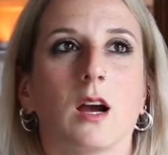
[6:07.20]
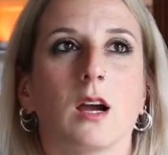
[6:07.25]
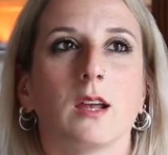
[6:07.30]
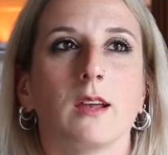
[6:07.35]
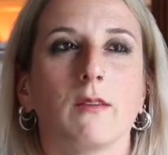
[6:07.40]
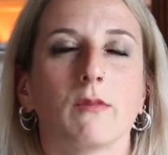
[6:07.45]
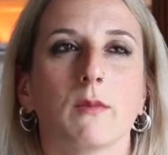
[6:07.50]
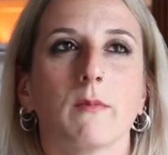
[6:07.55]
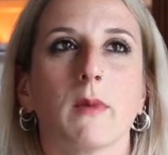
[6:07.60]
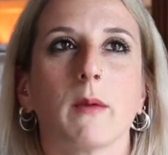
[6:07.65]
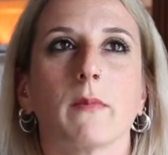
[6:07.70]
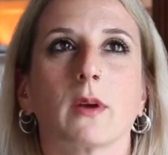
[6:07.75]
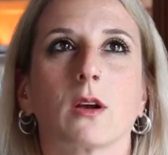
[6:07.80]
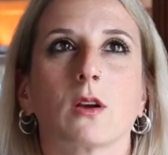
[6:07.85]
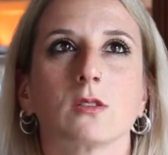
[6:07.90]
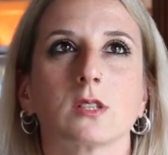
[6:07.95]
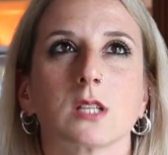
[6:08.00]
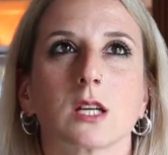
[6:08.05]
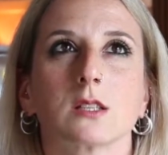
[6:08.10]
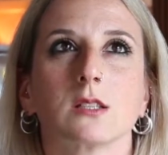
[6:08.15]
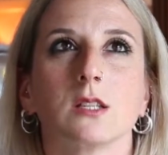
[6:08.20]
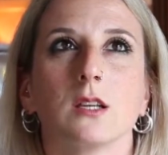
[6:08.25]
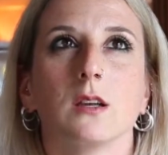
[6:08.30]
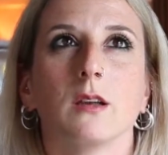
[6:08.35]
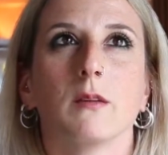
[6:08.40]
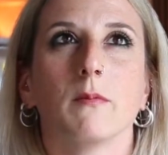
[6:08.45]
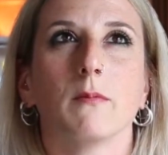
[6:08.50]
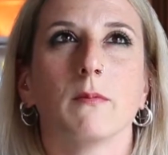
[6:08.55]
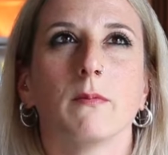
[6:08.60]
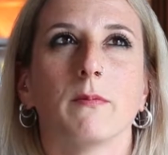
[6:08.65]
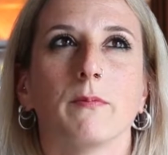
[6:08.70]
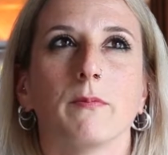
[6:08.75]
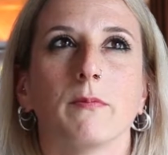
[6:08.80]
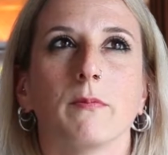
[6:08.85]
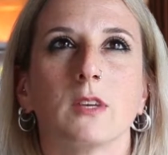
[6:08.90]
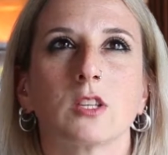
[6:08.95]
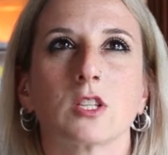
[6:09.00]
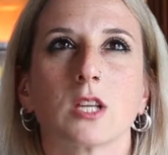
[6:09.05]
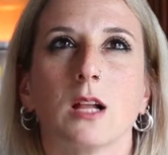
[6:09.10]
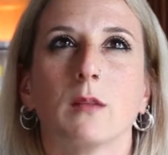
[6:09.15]
I remember contacting
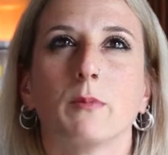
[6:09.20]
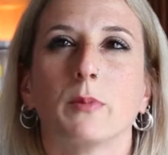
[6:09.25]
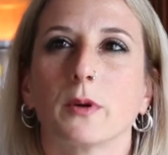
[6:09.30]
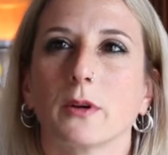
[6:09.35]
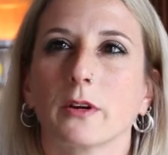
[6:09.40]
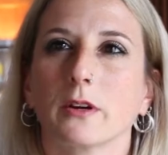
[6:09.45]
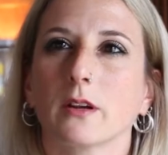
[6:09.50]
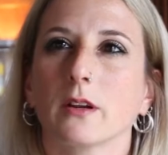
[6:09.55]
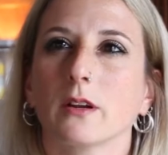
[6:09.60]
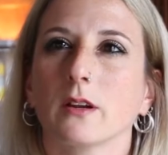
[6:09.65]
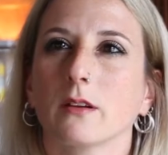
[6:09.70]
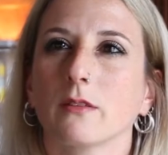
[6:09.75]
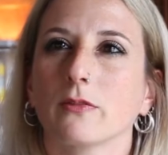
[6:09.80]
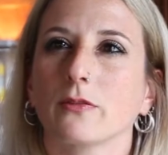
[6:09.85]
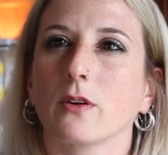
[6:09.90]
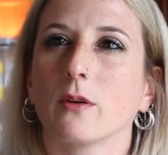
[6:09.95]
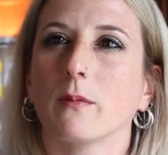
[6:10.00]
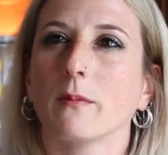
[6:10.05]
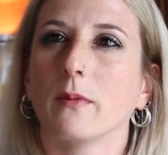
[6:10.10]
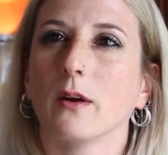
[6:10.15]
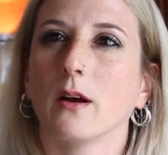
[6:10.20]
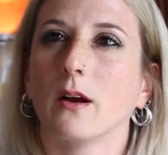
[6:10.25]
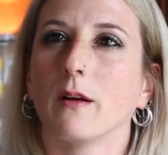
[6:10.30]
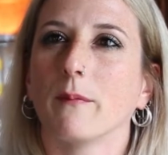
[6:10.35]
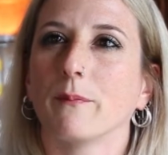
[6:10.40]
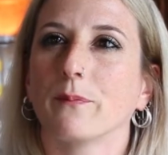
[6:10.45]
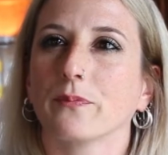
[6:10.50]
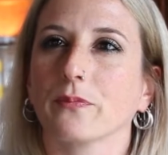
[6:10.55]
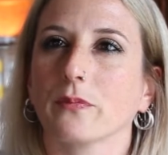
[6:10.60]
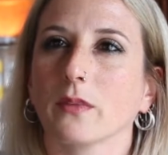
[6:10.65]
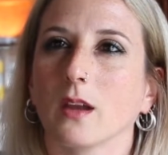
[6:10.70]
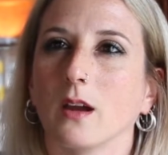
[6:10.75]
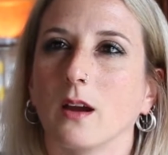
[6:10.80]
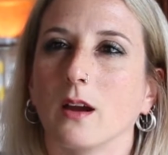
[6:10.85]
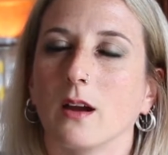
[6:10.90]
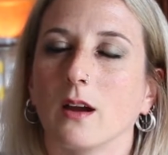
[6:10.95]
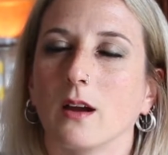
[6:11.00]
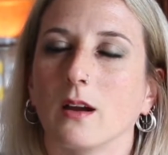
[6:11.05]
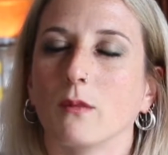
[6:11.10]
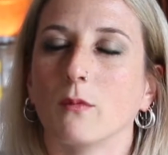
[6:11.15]
Michelle Burke from
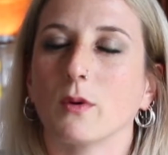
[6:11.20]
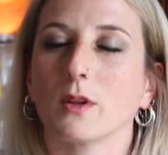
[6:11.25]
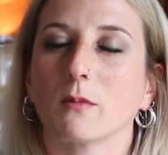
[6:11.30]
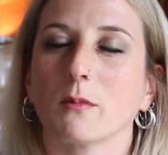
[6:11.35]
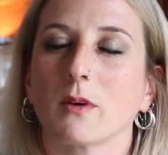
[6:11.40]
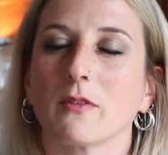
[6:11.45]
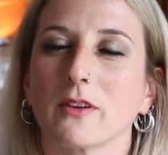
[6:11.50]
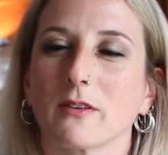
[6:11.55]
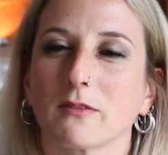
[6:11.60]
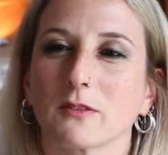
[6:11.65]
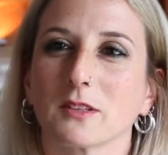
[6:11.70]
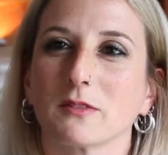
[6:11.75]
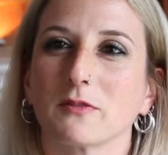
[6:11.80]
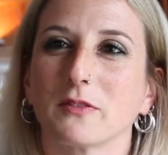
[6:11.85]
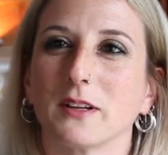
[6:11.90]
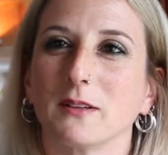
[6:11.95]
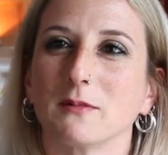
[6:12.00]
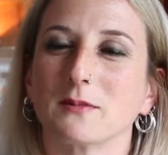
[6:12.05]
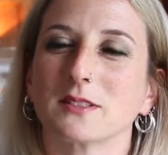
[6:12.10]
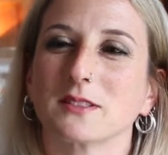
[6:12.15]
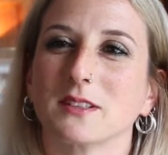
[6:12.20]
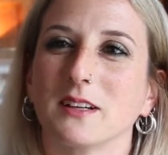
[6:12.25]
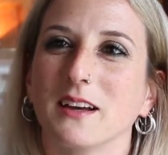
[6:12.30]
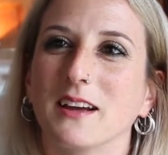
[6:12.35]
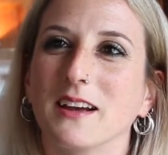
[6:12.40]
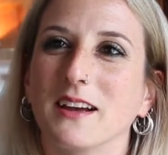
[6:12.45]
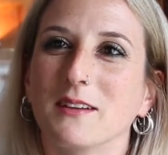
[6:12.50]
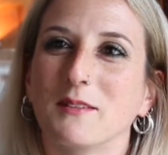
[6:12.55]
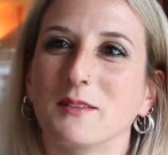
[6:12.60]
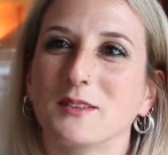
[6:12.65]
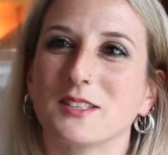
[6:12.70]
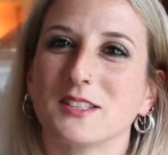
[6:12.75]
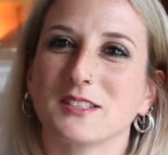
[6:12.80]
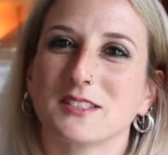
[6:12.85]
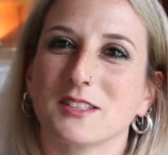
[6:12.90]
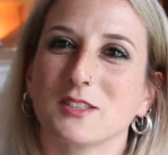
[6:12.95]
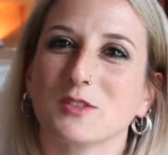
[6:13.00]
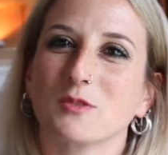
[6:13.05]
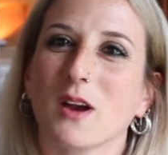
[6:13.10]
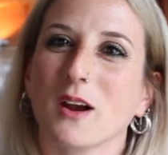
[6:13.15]
one of my favorite films, which is
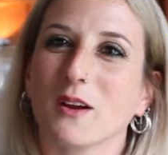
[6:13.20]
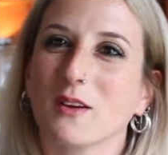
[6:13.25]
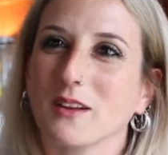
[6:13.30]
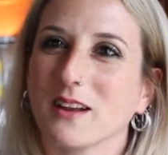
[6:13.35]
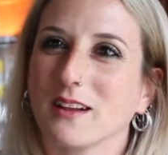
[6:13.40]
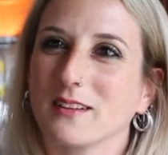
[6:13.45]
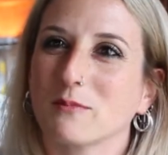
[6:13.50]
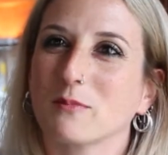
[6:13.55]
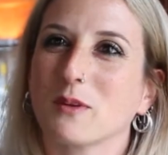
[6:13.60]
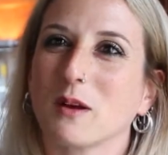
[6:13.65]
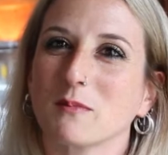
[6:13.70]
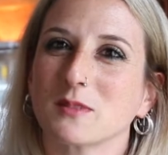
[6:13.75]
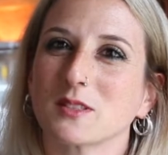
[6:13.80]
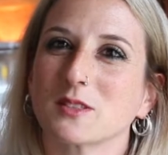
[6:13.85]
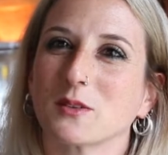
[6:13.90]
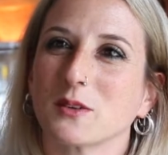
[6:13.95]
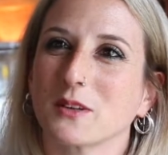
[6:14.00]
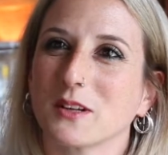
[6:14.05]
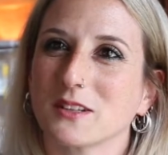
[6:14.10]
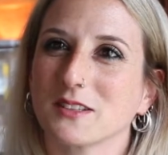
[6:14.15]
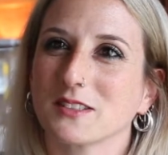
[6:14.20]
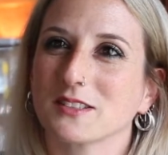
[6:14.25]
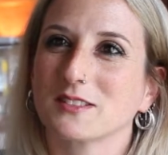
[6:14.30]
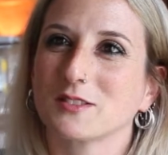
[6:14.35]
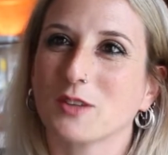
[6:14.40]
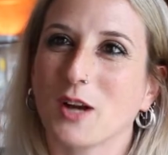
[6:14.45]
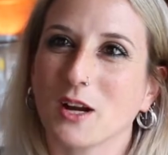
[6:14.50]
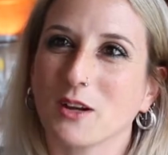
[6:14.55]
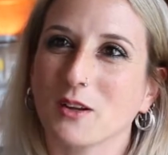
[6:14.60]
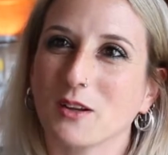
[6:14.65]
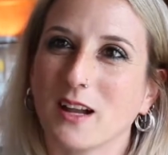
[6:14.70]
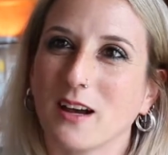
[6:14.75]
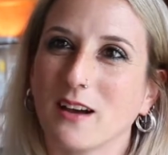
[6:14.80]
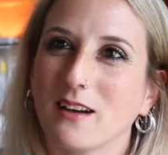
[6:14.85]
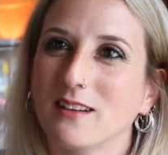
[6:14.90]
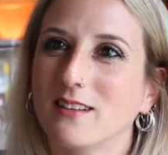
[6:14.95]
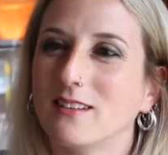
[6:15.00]
the Bram Stoker's Dracula.